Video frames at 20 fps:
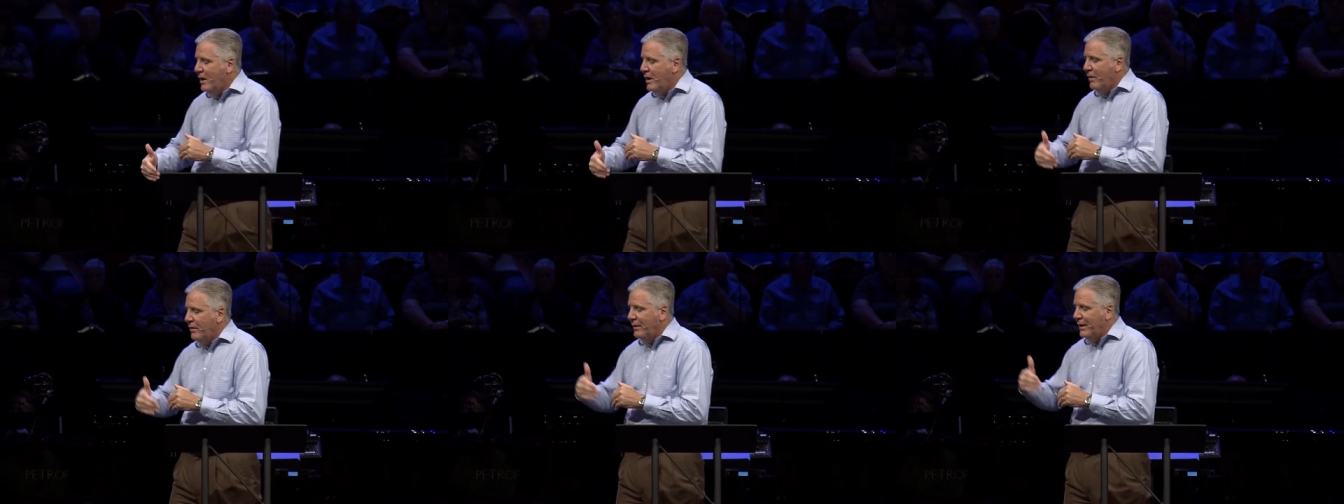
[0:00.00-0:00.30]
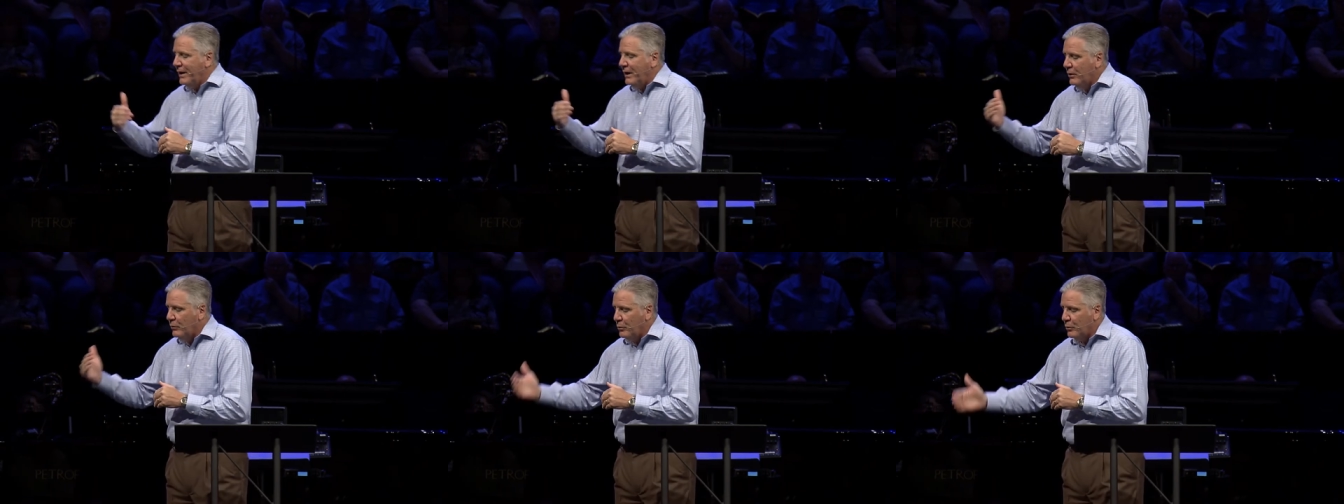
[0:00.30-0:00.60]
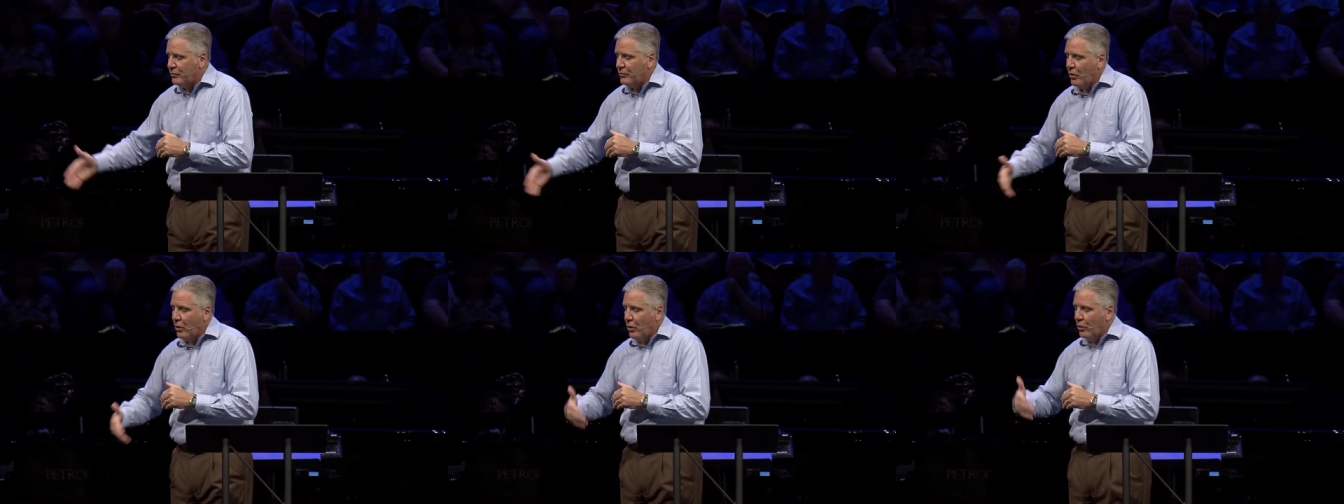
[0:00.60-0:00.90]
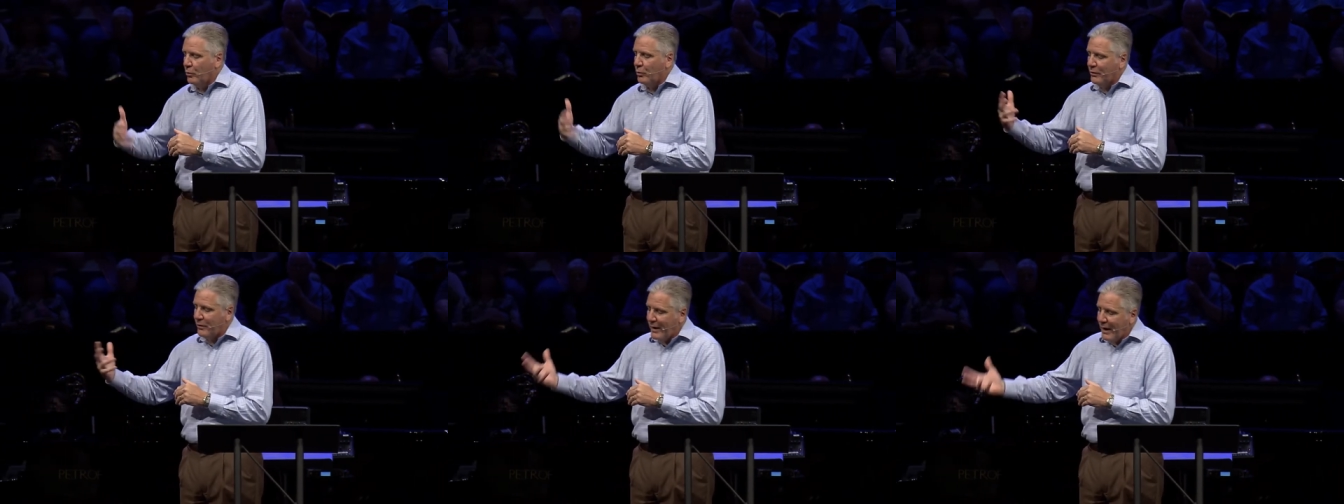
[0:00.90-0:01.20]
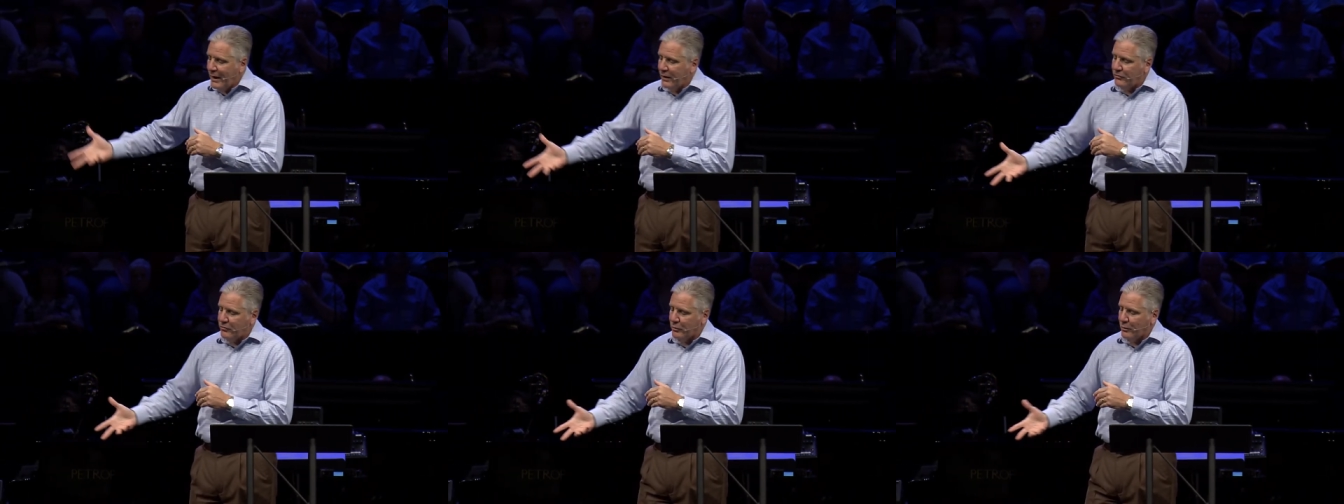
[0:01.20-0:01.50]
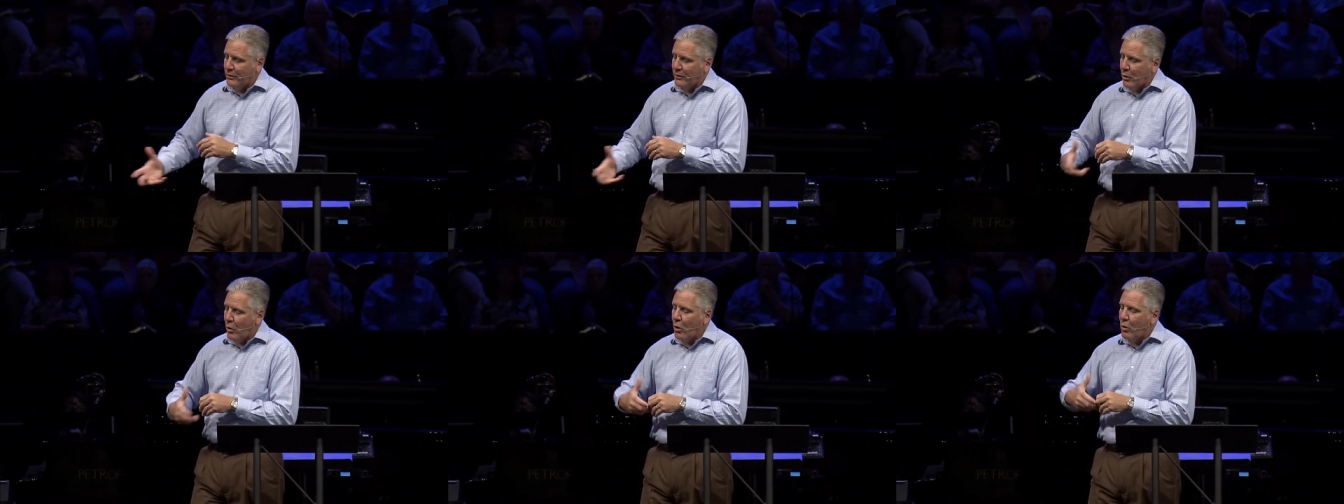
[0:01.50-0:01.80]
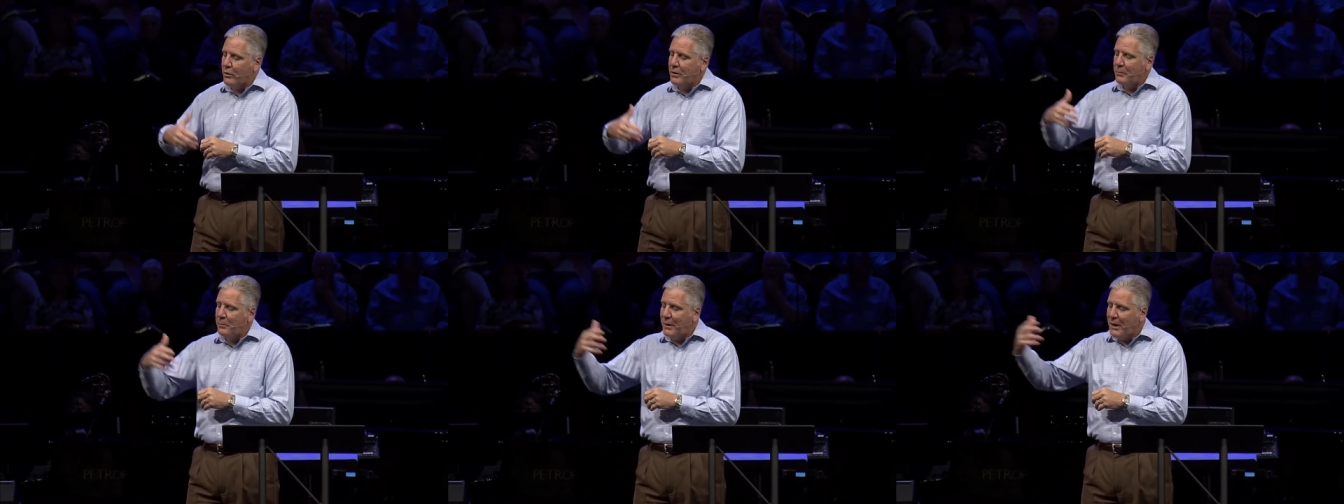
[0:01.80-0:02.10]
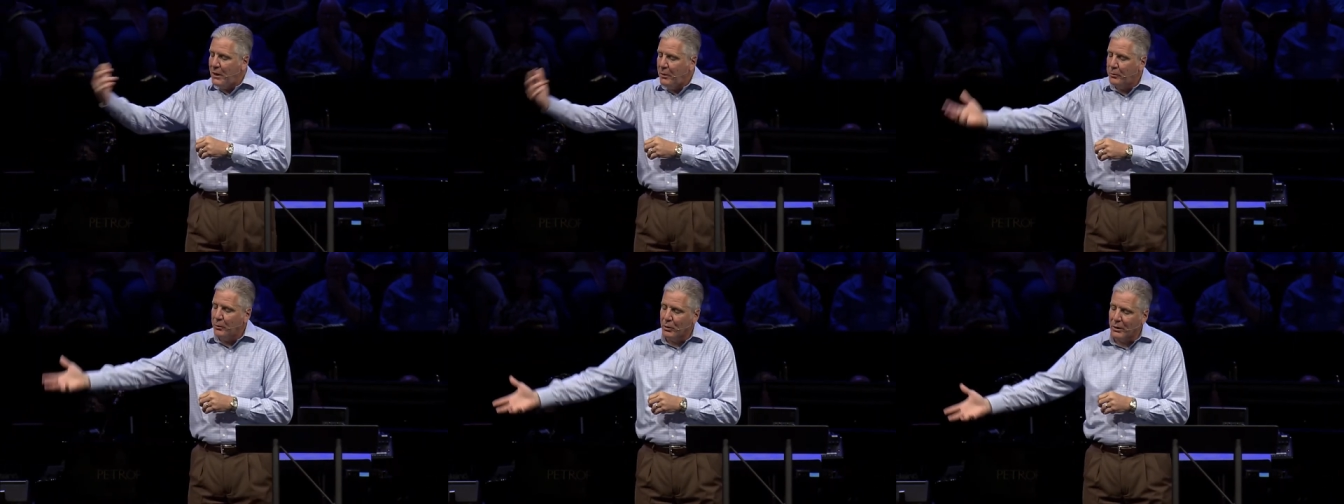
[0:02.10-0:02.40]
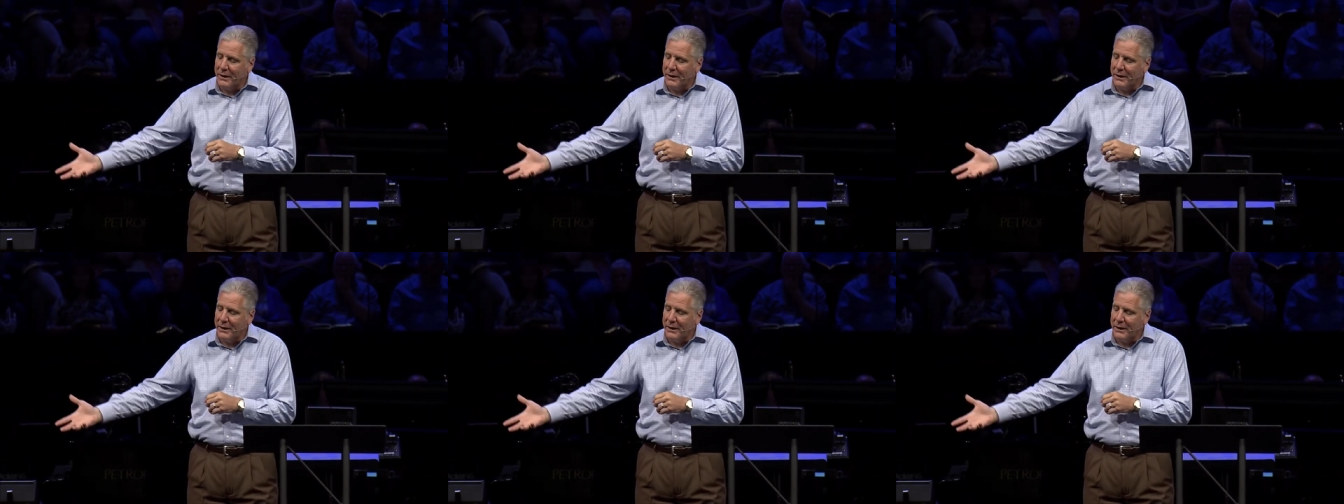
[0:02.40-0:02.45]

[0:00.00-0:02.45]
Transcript: that had returned with Ezra, there are already people